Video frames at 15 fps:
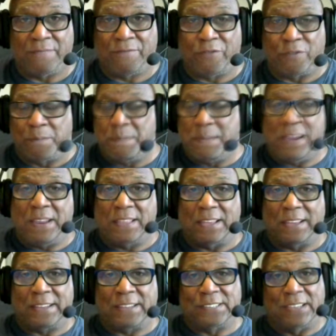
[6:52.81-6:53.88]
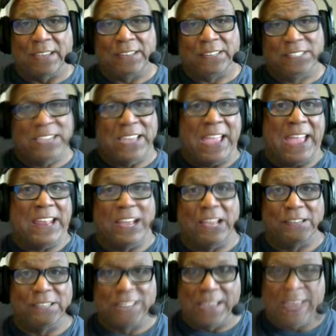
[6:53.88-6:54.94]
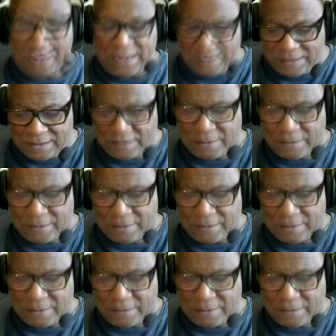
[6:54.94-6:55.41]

from me, that gets like 10 out of 10.